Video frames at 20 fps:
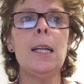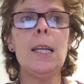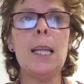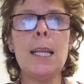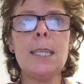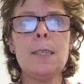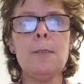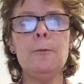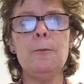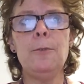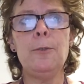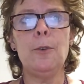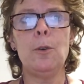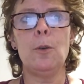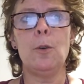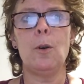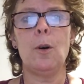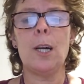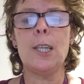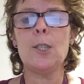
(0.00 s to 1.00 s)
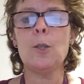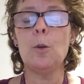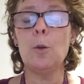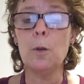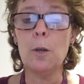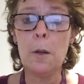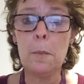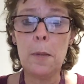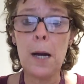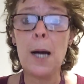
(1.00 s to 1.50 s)
Lesson 4 is
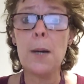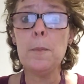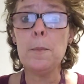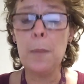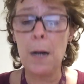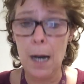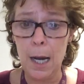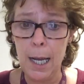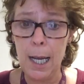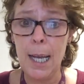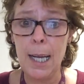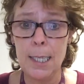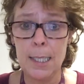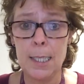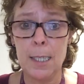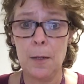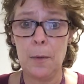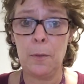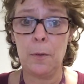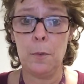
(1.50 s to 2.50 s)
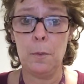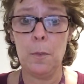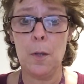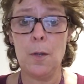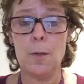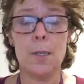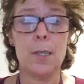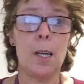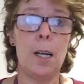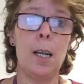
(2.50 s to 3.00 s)
all about buying different
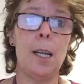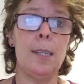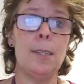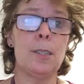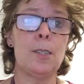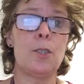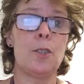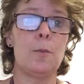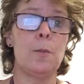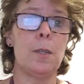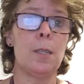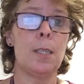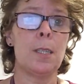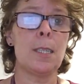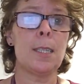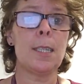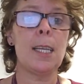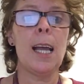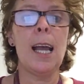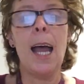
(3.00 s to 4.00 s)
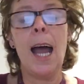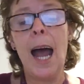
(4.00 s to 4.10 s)
musical instruments,